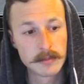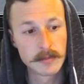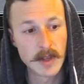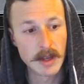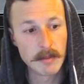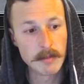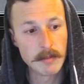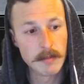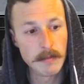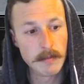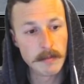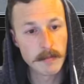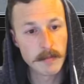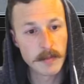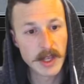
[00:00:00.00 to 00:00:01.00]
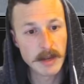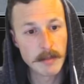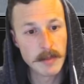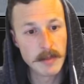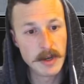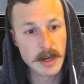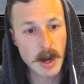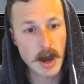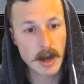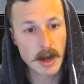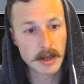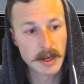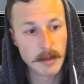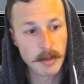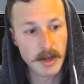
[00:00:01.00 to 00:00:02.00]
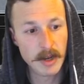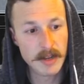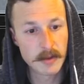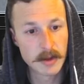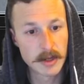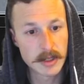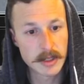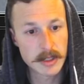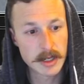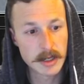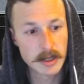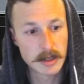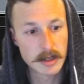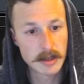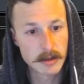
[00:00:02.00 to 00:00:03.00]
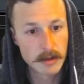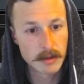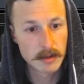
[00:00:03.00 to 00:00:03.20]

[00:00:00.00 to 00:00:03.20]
I think I'm not going to play Forest here.